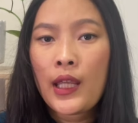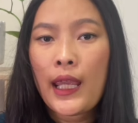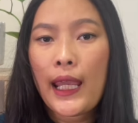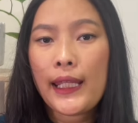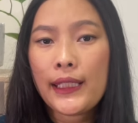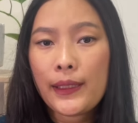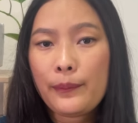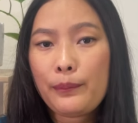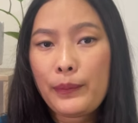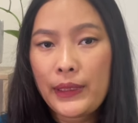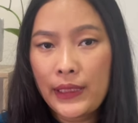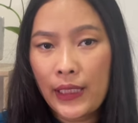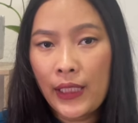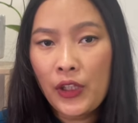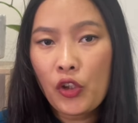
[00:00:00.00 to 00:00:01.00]

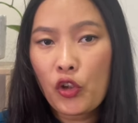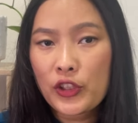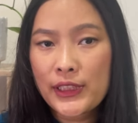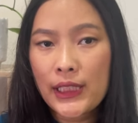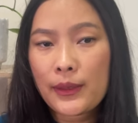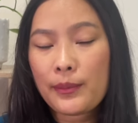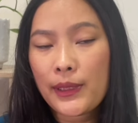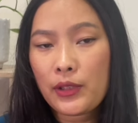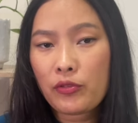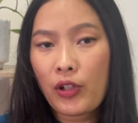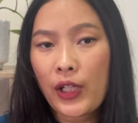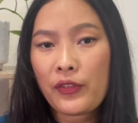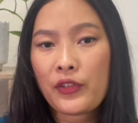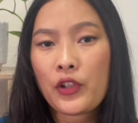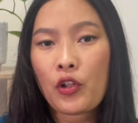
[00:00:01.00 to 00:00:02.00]
NMBA, Nursing
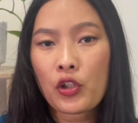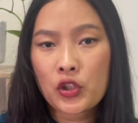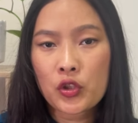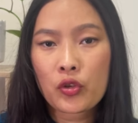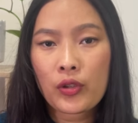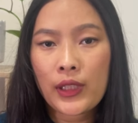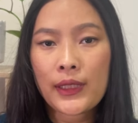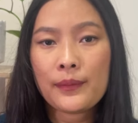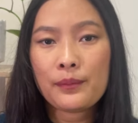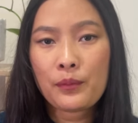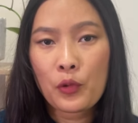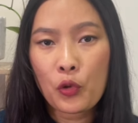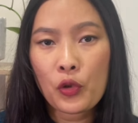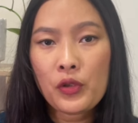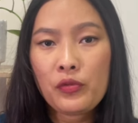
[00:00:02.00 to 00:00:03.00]
Midwifery Australian
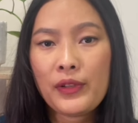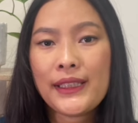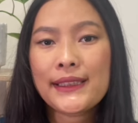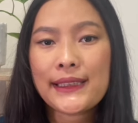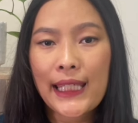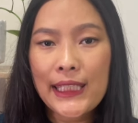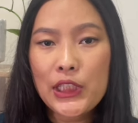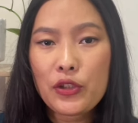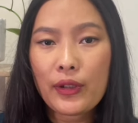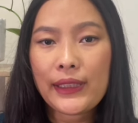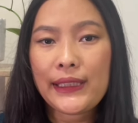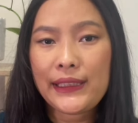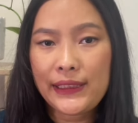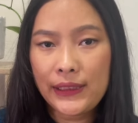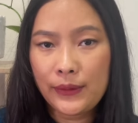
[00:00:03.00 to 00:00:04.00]
Board, will send you an
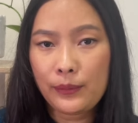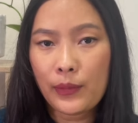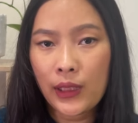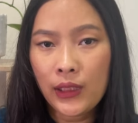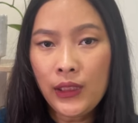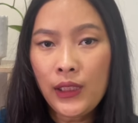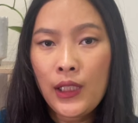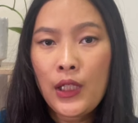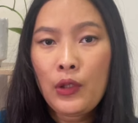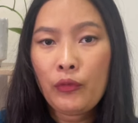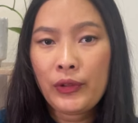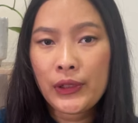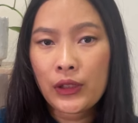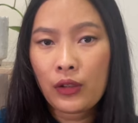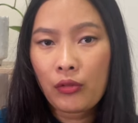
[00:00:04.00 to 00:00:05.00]
email
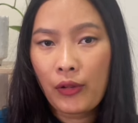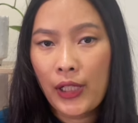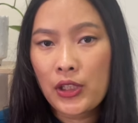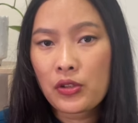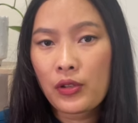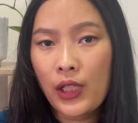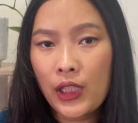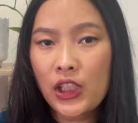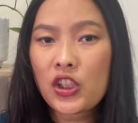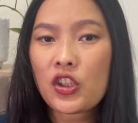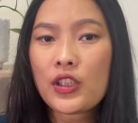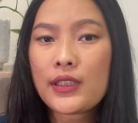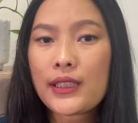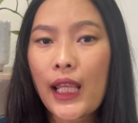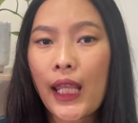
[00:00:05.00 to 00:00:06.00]
with
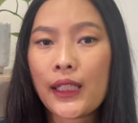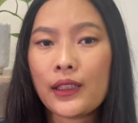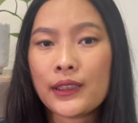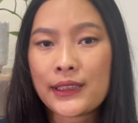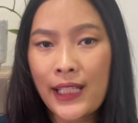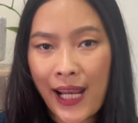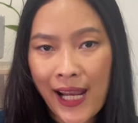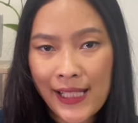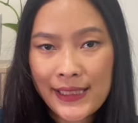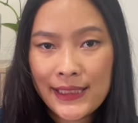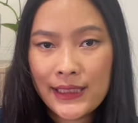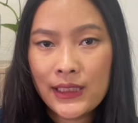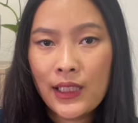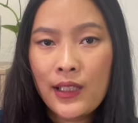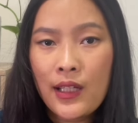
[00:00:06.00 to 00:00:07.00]
congratulations and
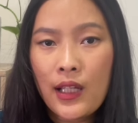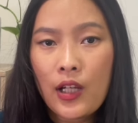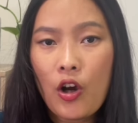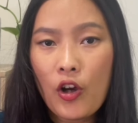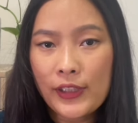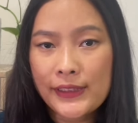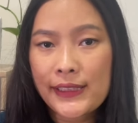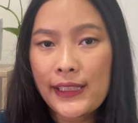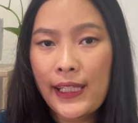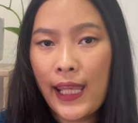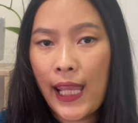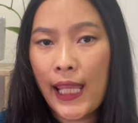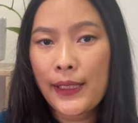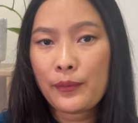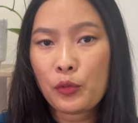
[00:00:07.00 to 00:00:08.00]
attached OSCE
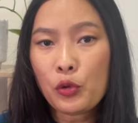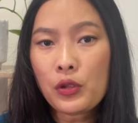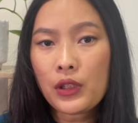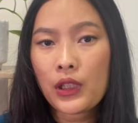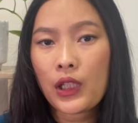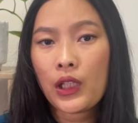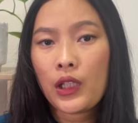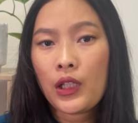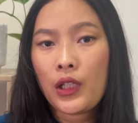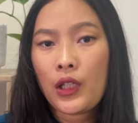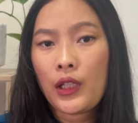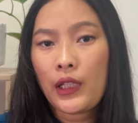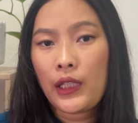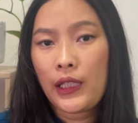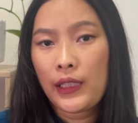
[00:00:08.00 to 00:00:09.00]
handbook
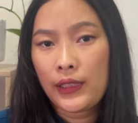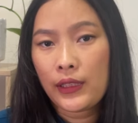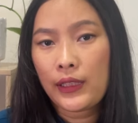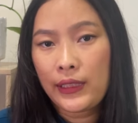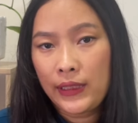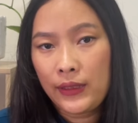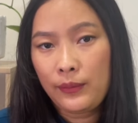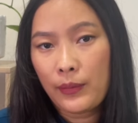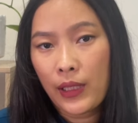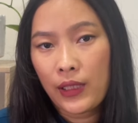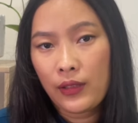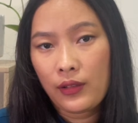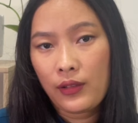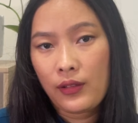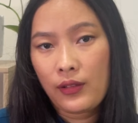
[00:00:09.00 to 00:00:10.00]
in the email.